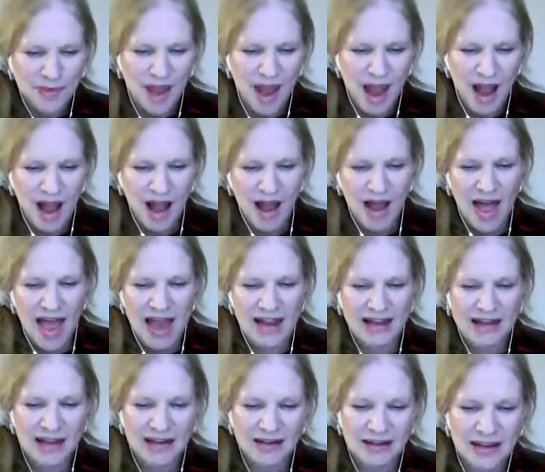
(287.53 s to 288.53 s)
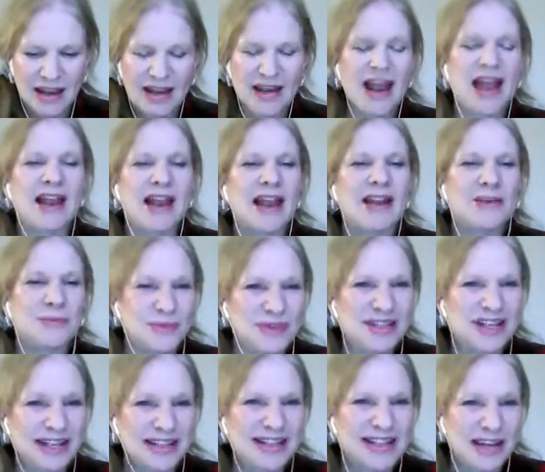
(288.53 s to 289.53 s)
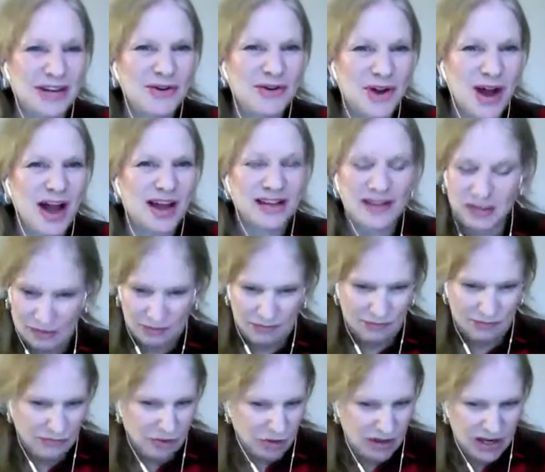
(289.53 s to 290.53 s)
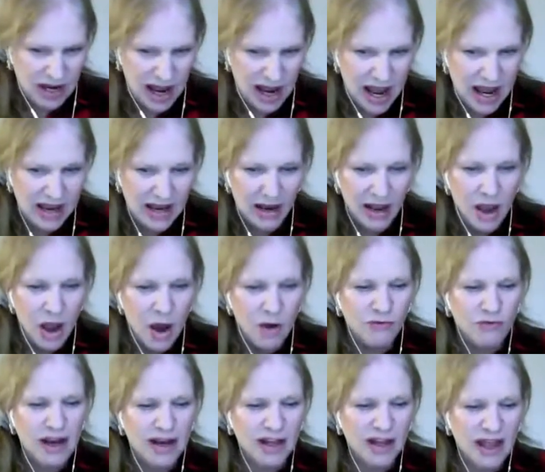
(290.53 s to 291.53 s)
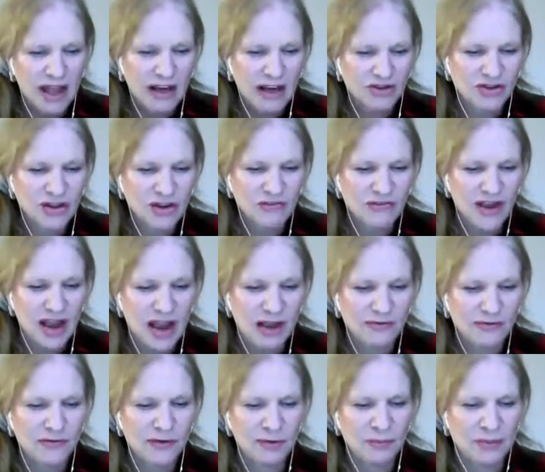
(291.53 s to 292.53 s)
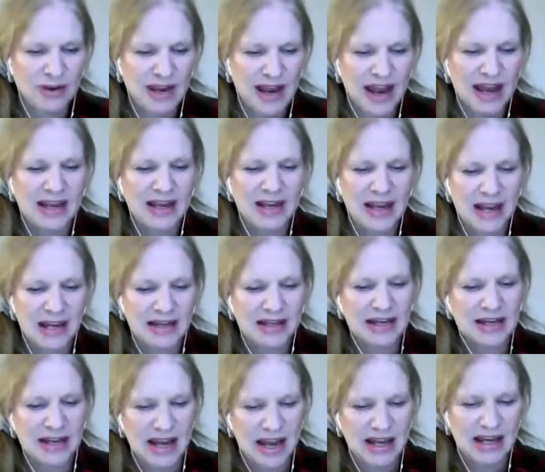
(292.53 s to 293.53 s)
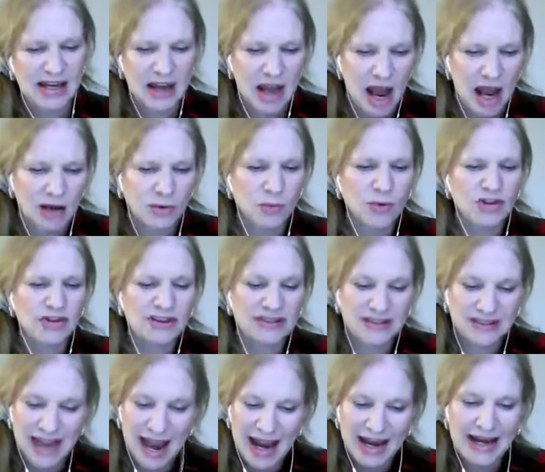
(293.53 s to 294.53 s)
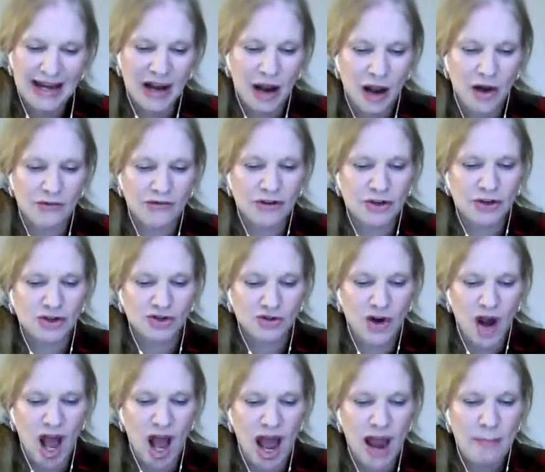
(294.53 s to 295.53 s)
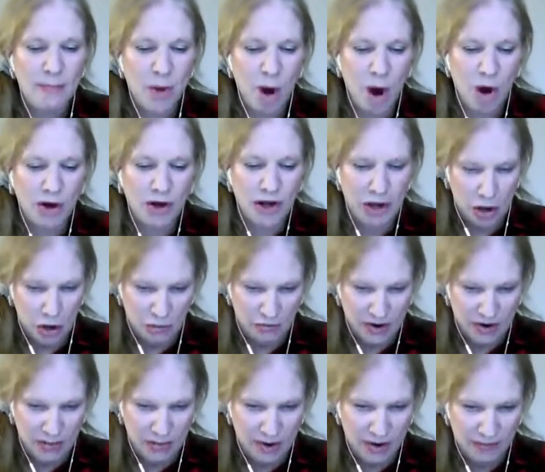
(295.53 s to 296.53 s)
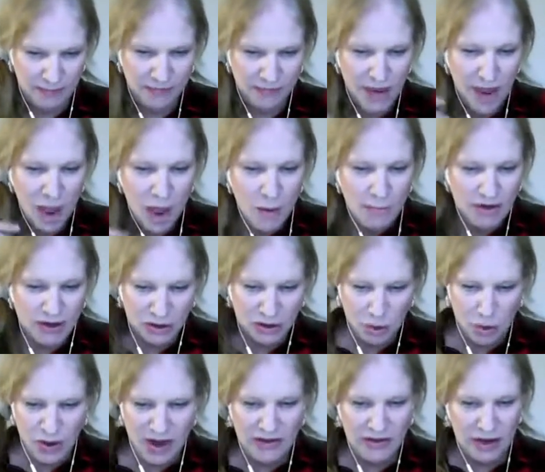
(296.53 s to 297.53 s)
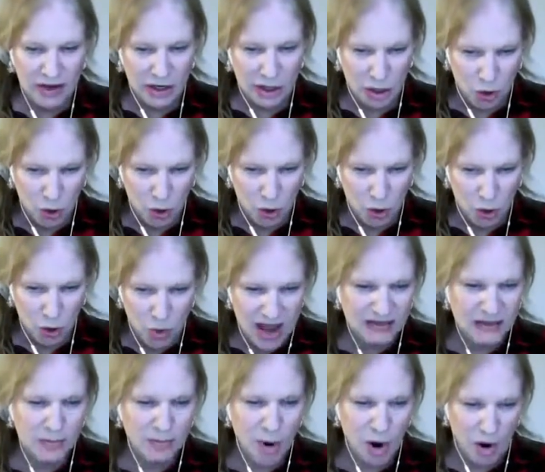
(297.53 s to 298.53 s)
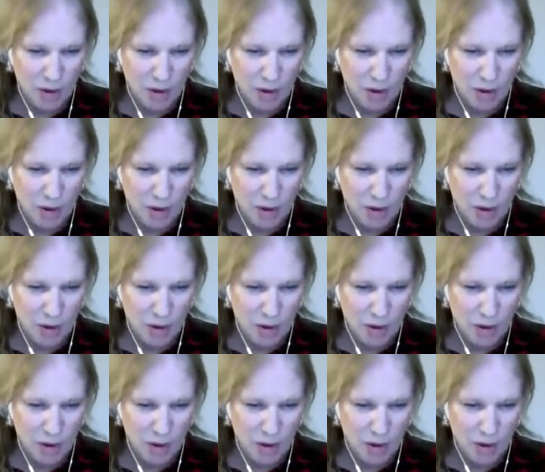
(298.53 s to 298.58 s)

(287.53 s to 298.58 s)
And it was continued on to today. Regulation of Hanford began in 1989 with the signing of the tri-party agreement between the U.S.